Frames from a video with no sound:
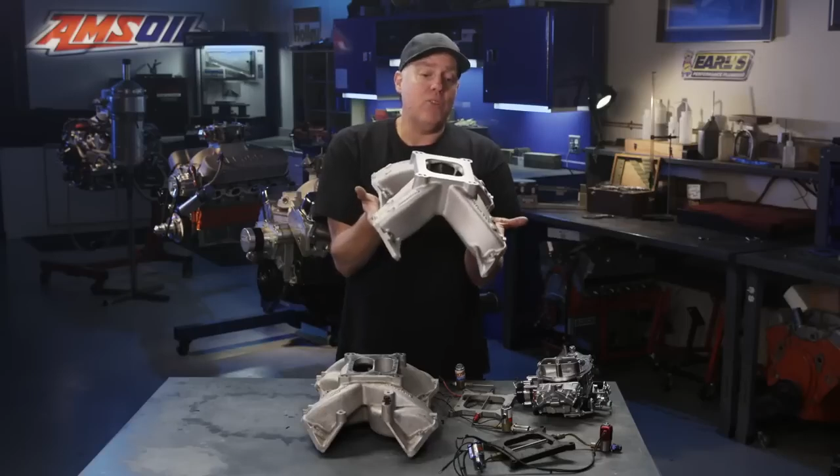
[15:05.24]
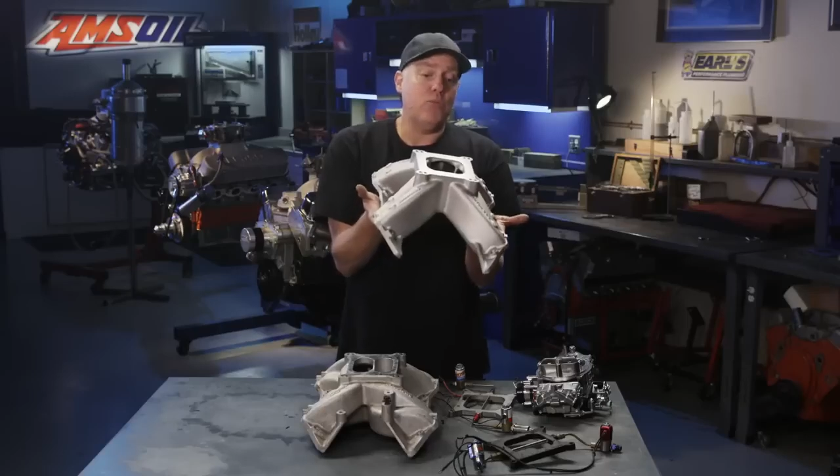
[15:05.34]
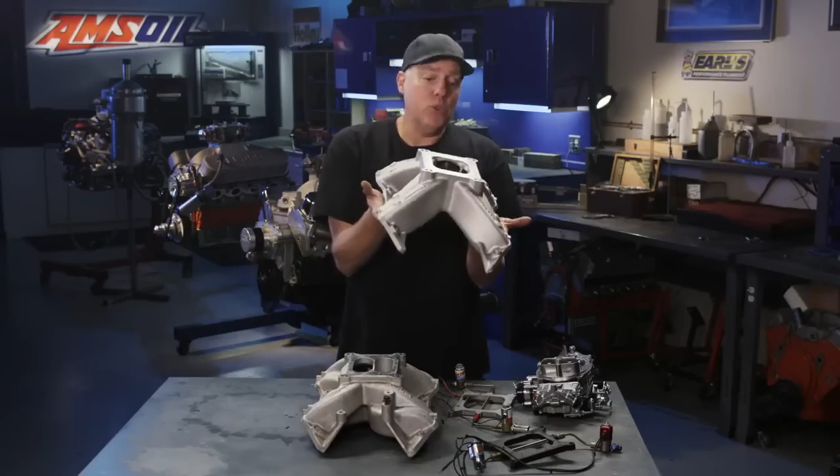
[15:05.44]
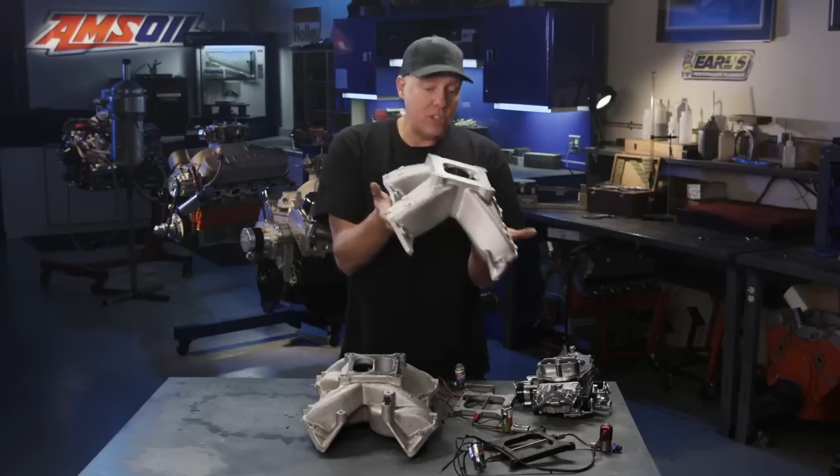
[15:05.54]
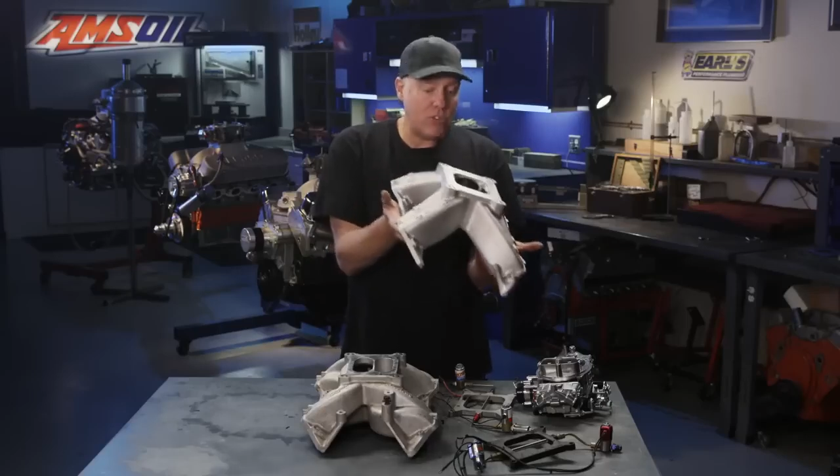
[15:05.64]

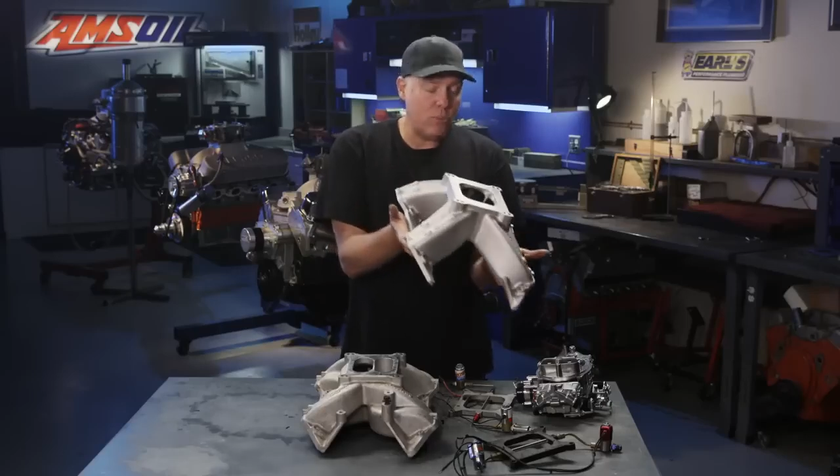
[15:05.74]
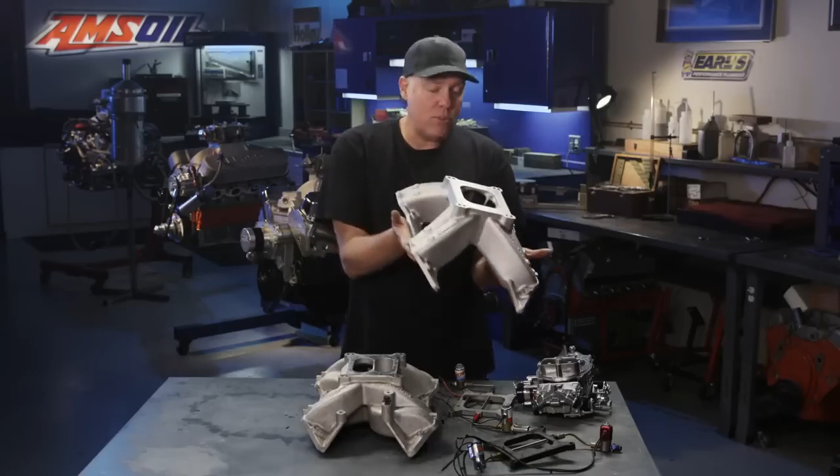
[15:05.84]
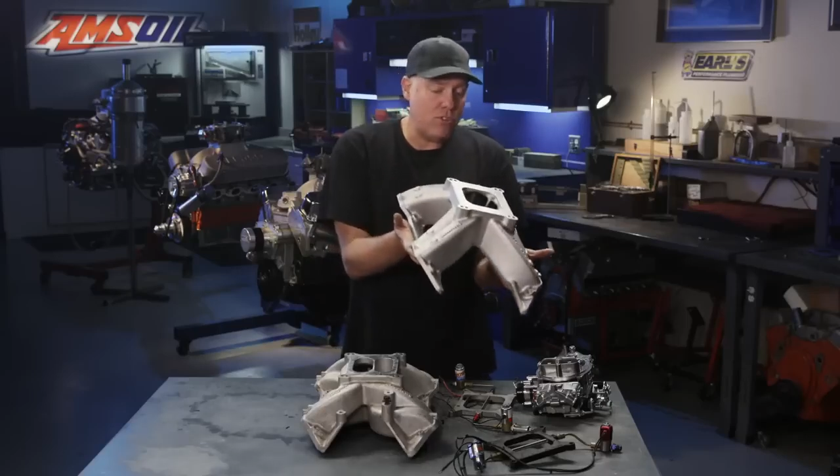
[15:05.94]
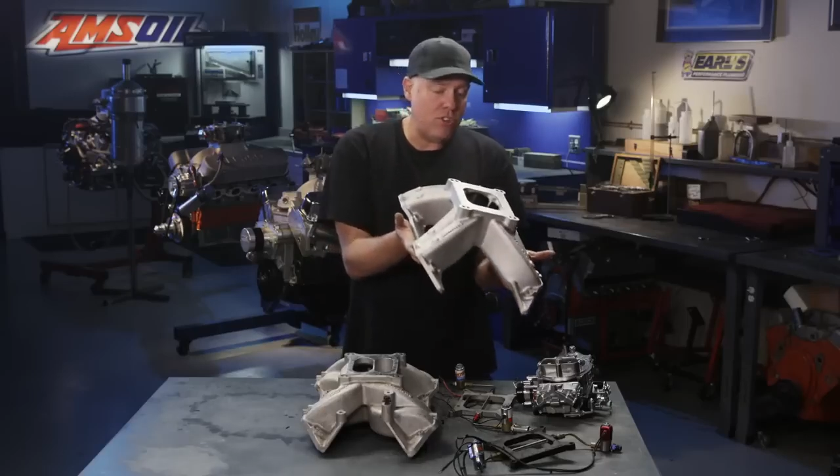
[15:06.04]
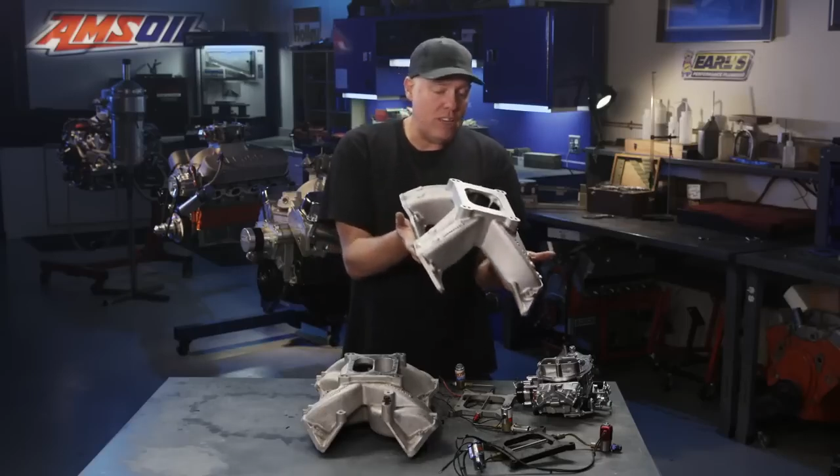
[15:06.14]
fuel
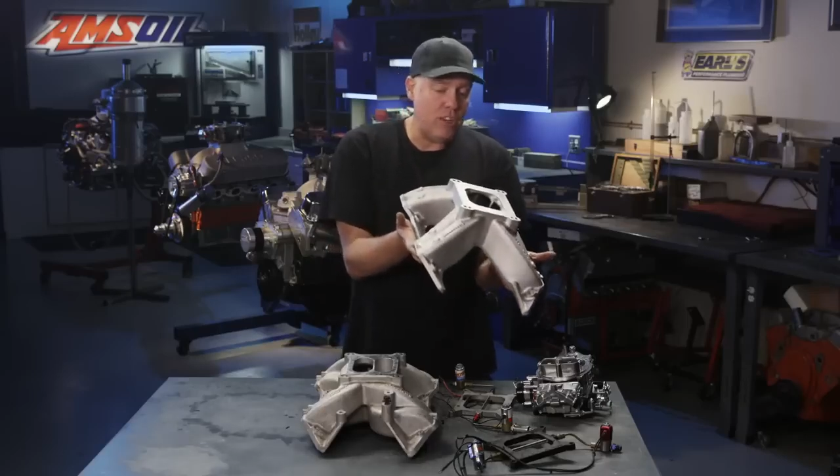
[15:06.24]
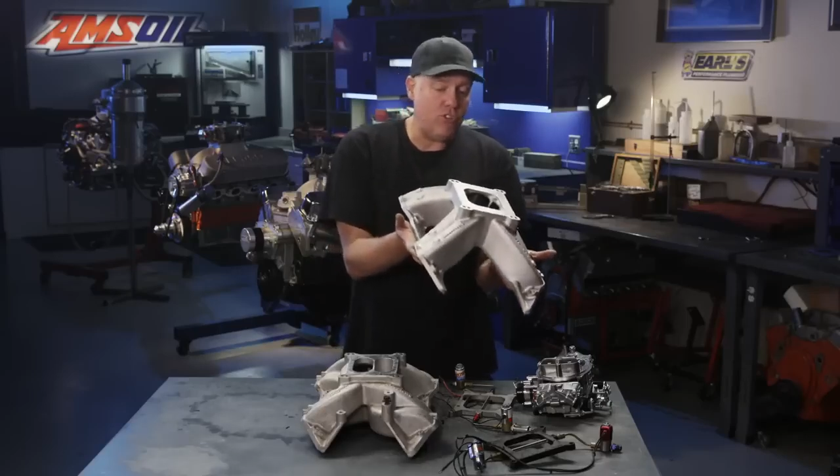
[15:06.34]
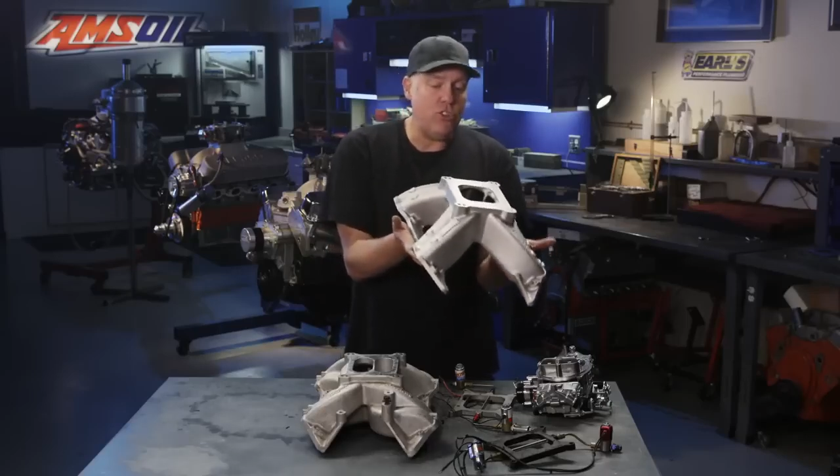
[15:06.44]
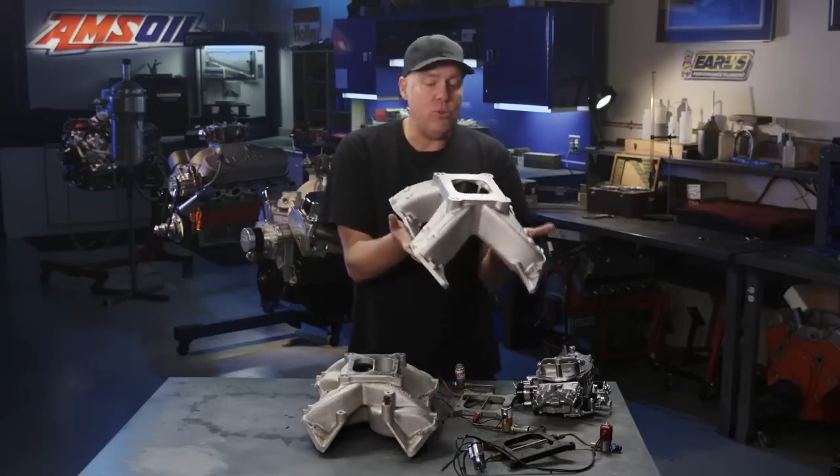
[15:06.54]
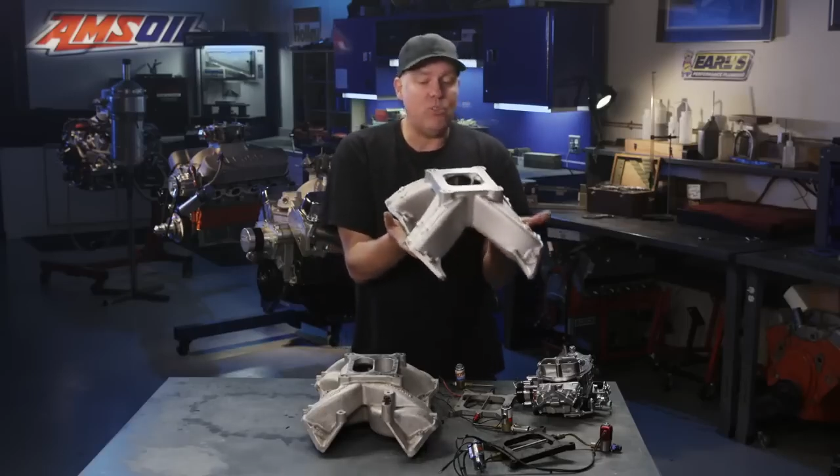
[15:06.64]
distribution
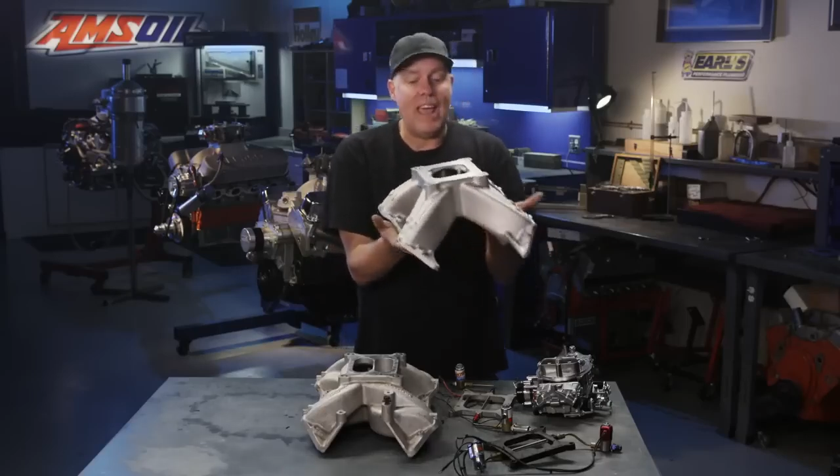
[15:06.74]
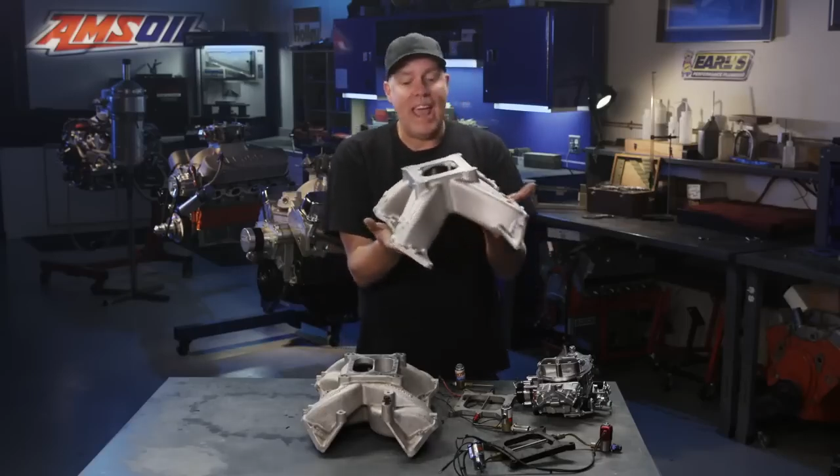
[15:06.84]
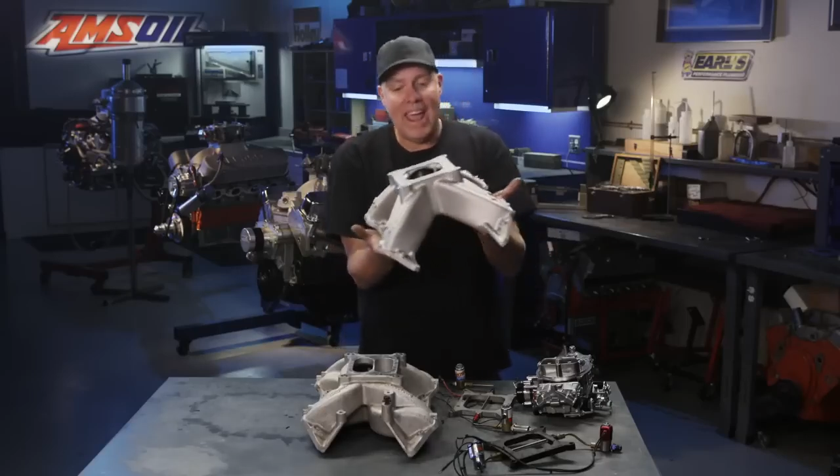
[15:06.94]
issues